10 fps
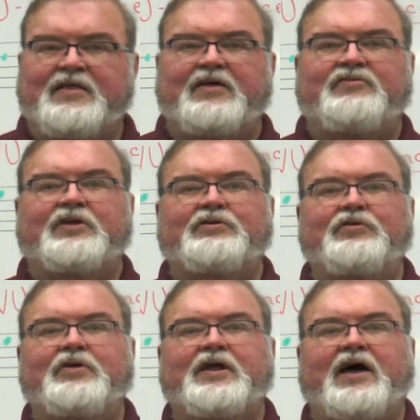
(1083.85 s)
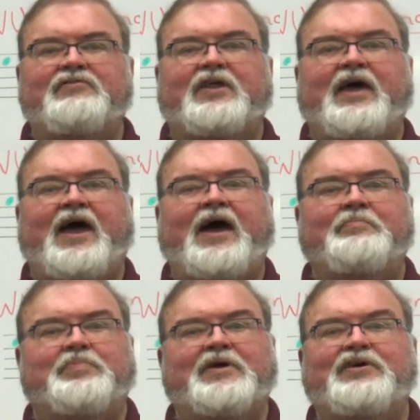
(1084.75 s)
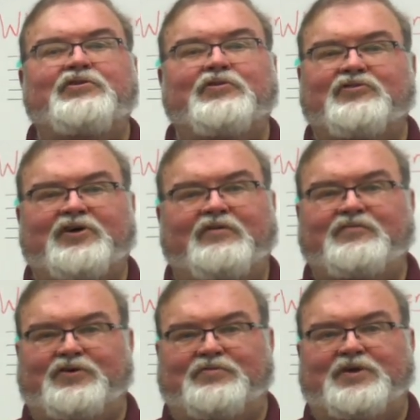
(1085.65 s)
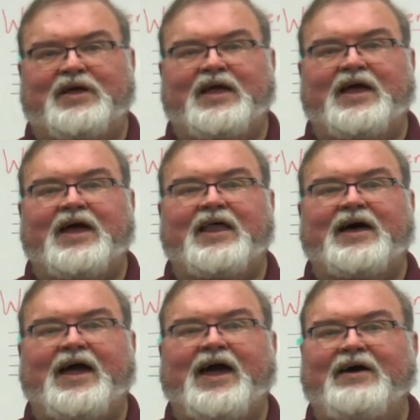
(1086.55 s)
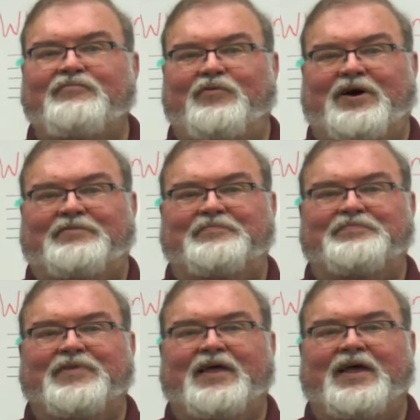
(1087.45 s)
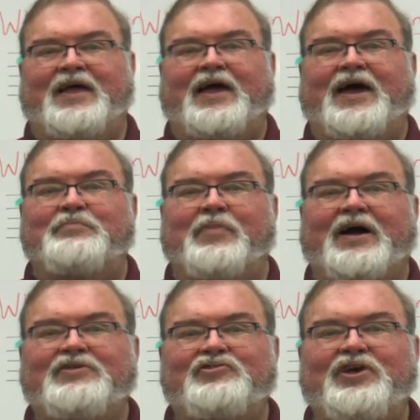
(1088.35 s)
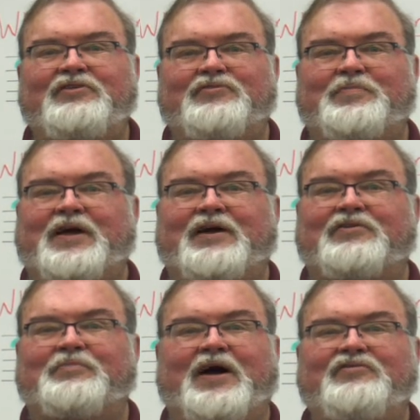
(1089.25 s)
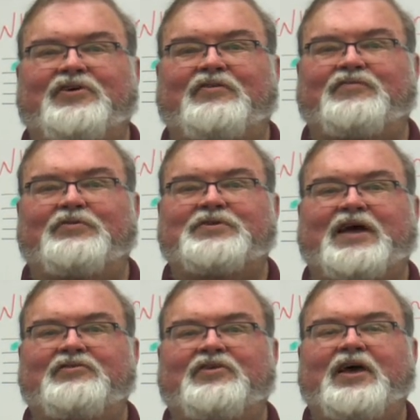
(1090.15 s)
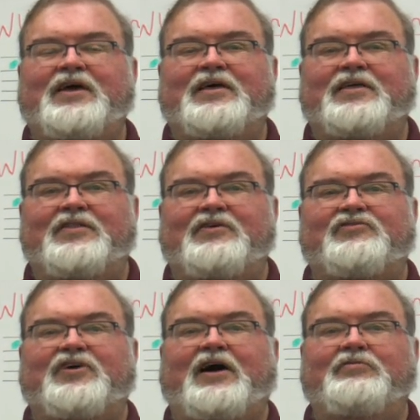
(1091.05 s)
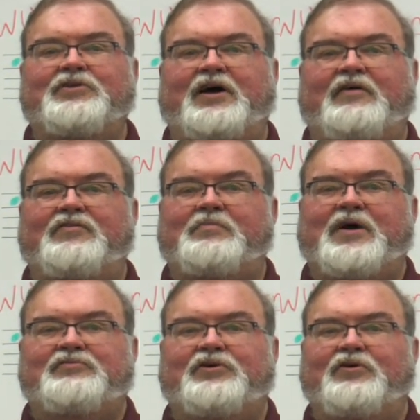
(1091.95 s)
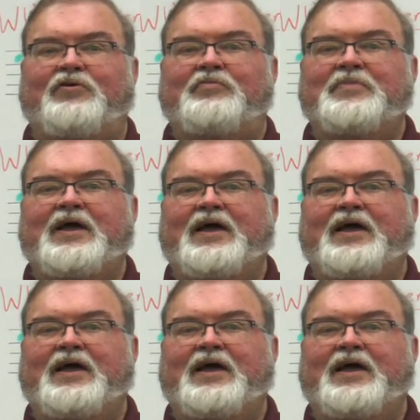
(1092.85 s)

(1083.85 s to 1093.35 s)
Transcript: that's included as an app in your cell phone, and I have one. And mine cheats because my cell phone takes the sound of the metronome